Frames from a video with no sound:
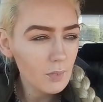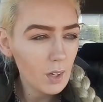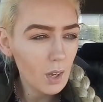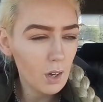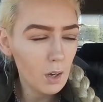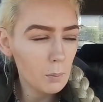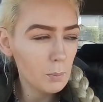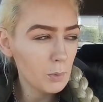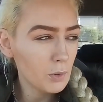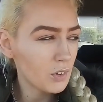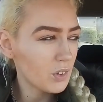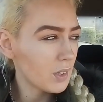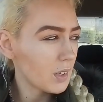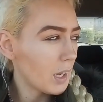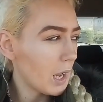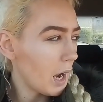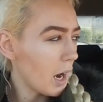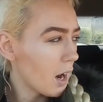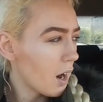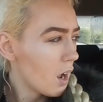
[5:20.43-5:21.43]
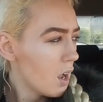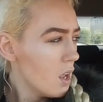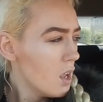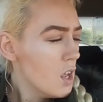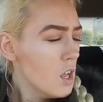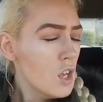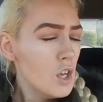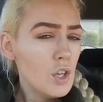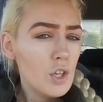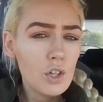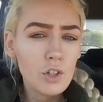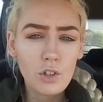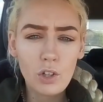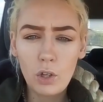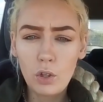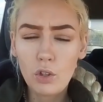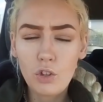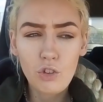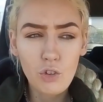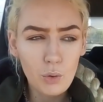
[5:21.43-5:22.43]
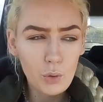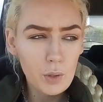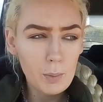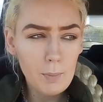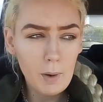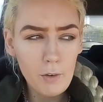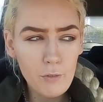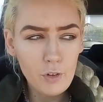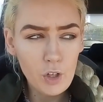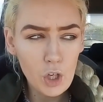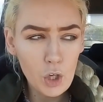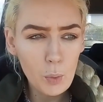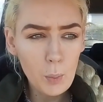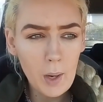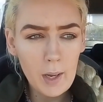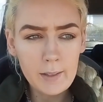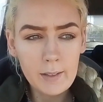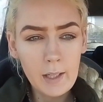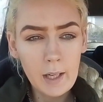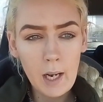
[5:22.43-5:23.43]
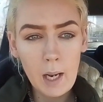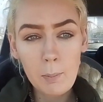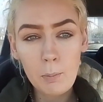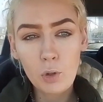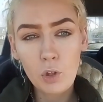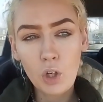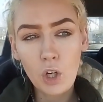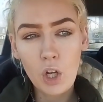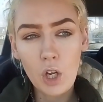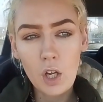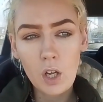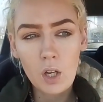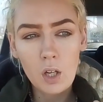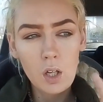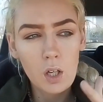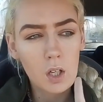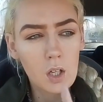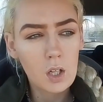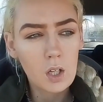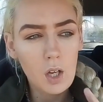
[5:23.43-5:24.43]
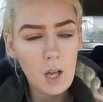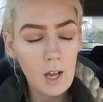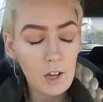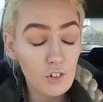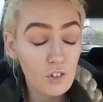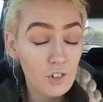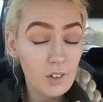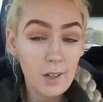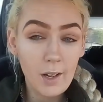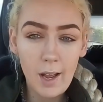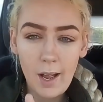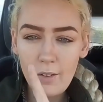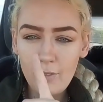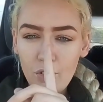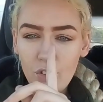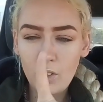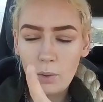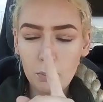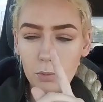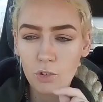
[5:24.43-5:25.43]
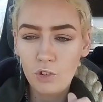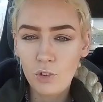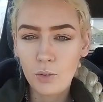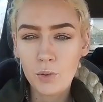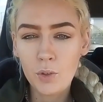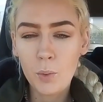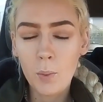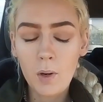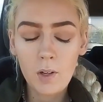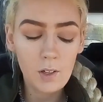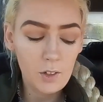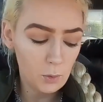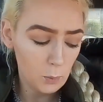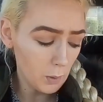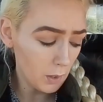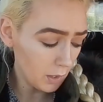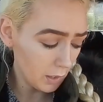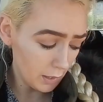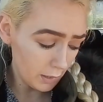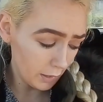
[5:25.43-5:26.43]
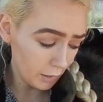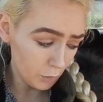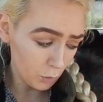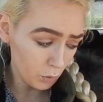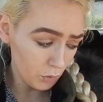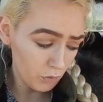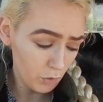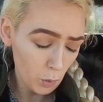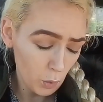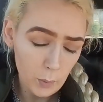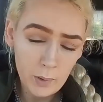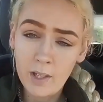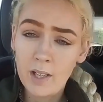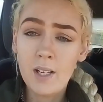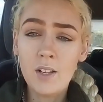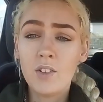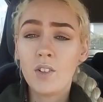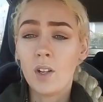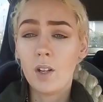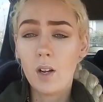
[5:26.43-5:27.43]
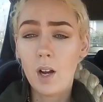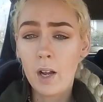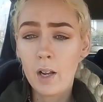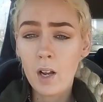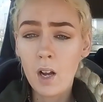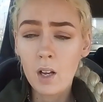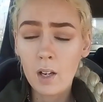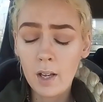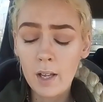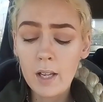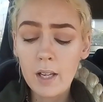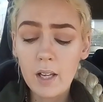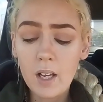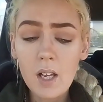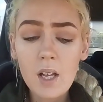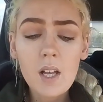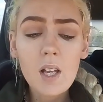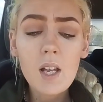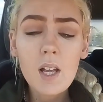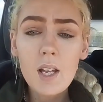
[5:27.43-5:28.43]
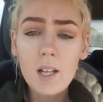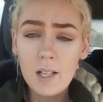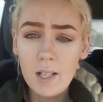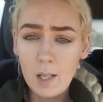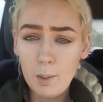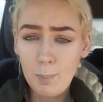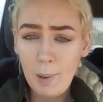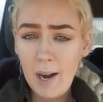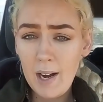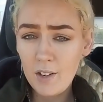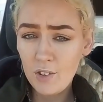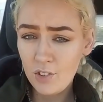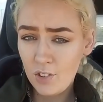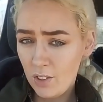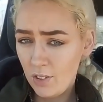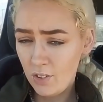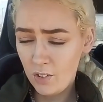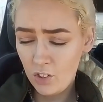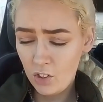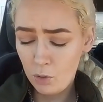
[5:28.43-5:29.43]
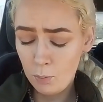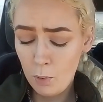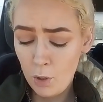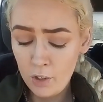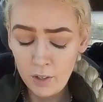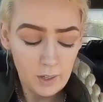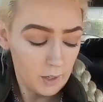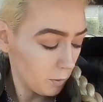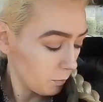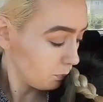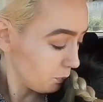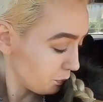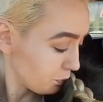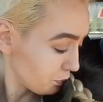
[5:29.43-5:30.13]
almost in the car. So I'm gonna show you my view, and then I'm gonna, actually, I have something to show you all as well, and I don't even know what it is. I got like little parcels this morning,